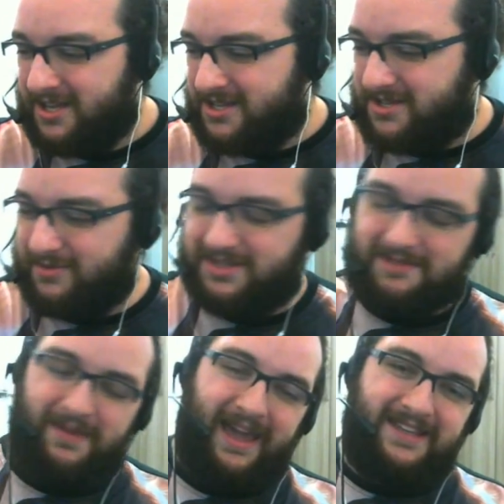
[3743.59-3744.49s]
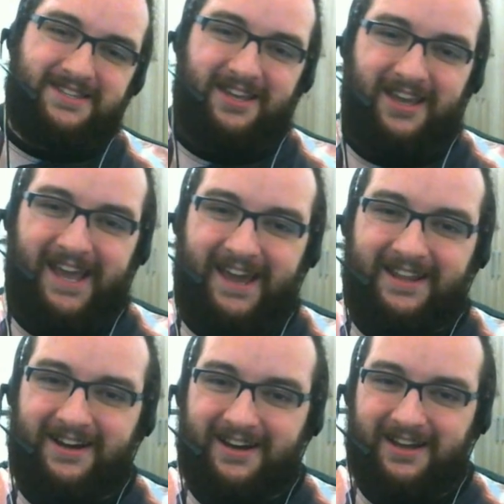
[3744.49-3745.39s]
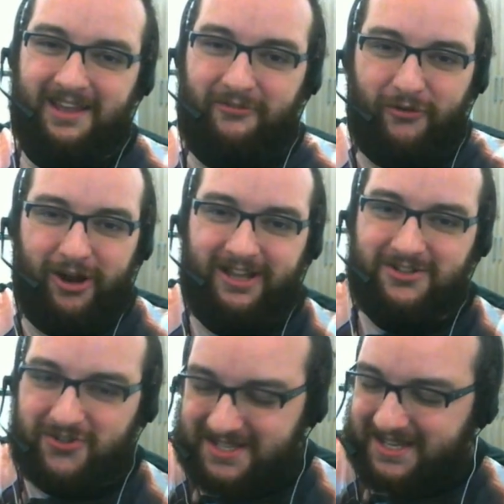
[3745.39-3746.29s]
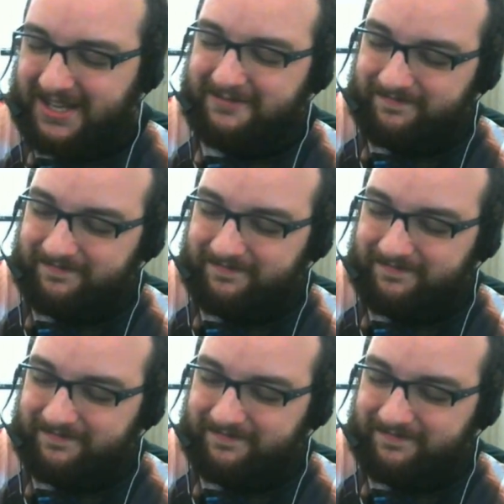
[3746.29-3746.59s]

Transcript: So it's amazing, and if you're interested,